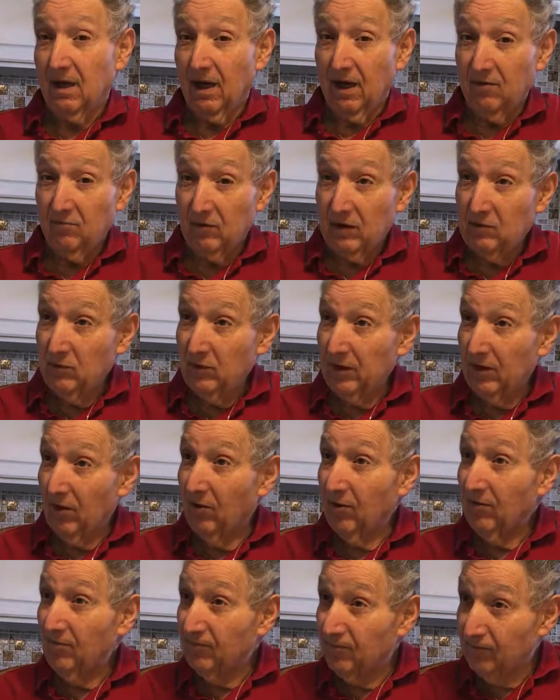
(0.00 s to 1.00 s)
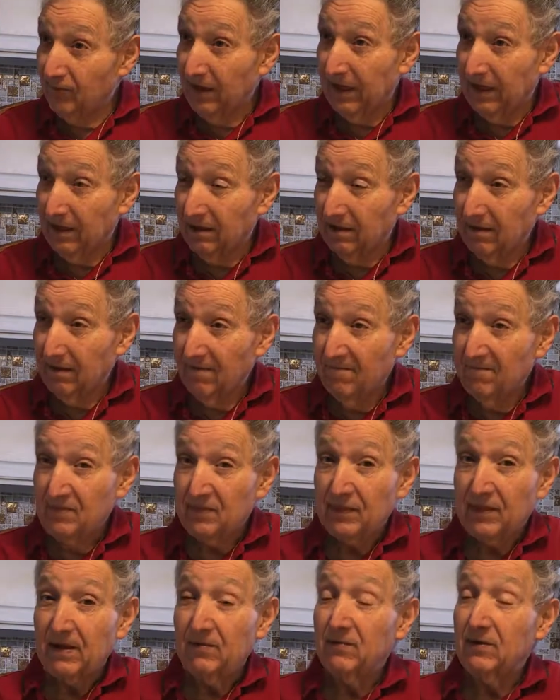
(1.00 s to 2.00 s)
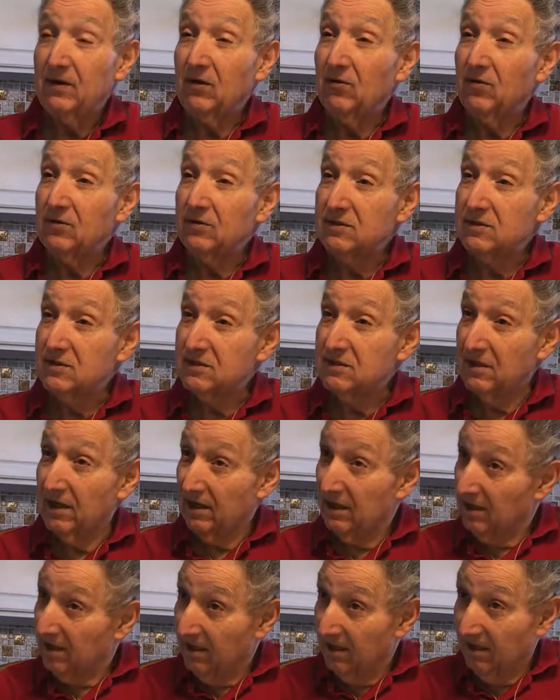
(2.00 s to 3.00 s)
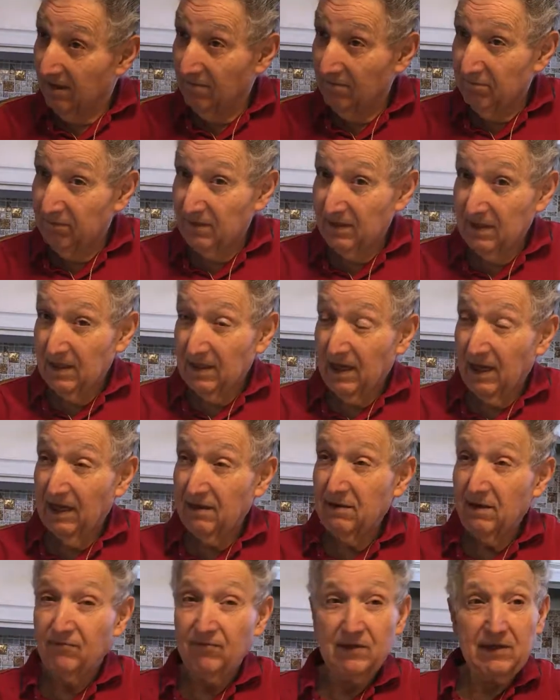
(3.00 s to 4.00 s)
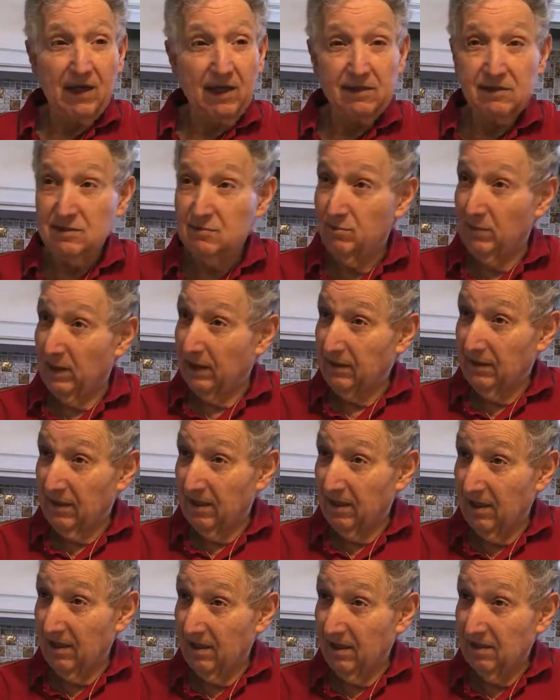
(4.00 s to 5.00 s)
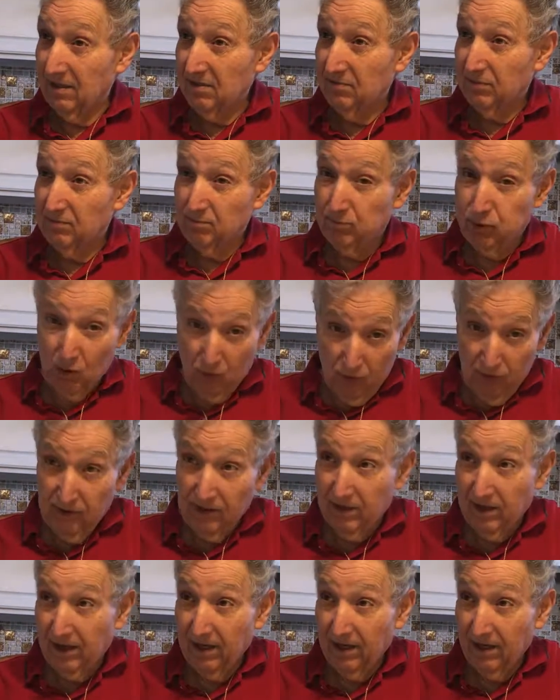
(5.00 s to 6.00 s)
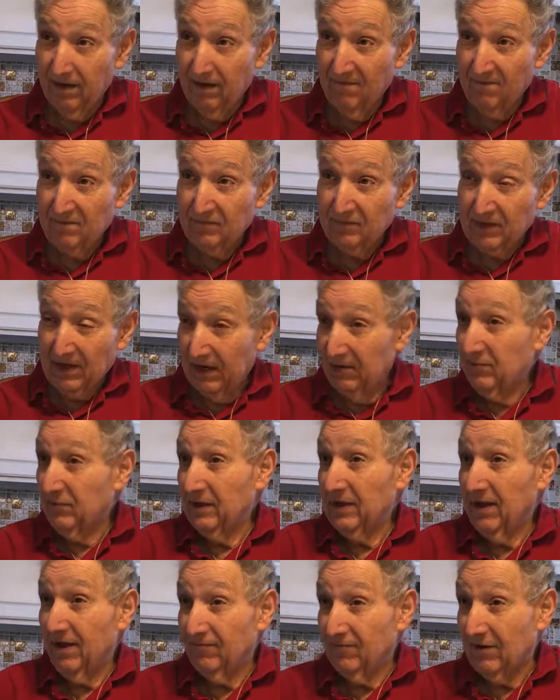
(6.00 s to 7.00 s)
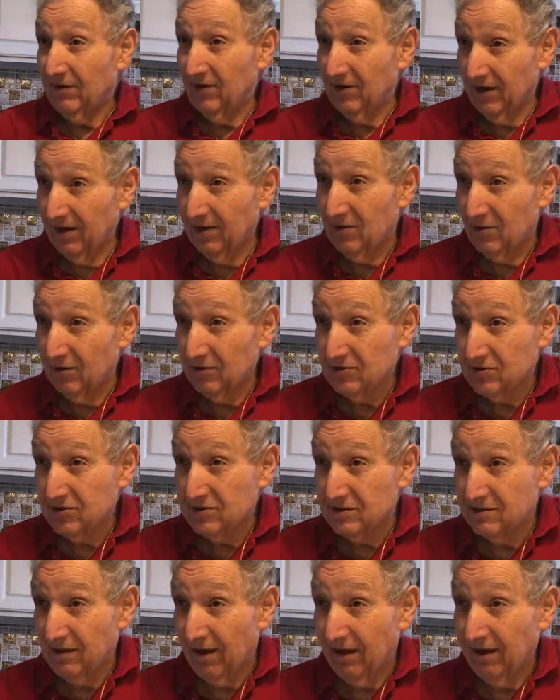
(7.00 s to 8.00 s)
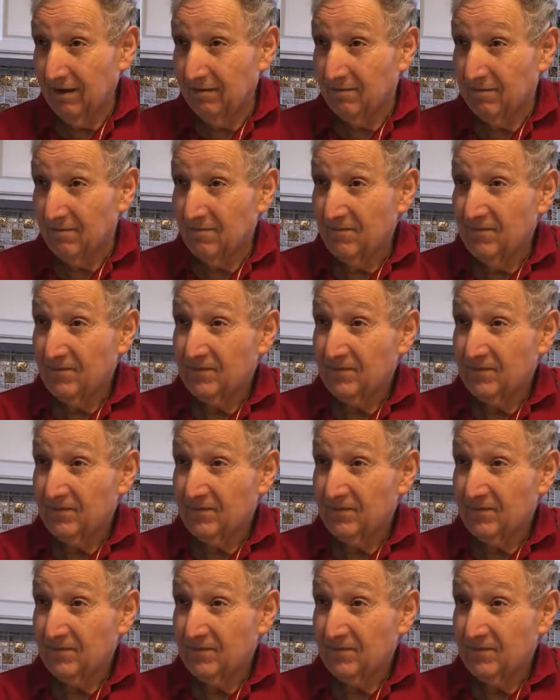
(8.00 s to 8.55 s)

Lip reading: And when we all fail, we'll all stay in camp and have a nice pool there, and we'll have a gorgeous time.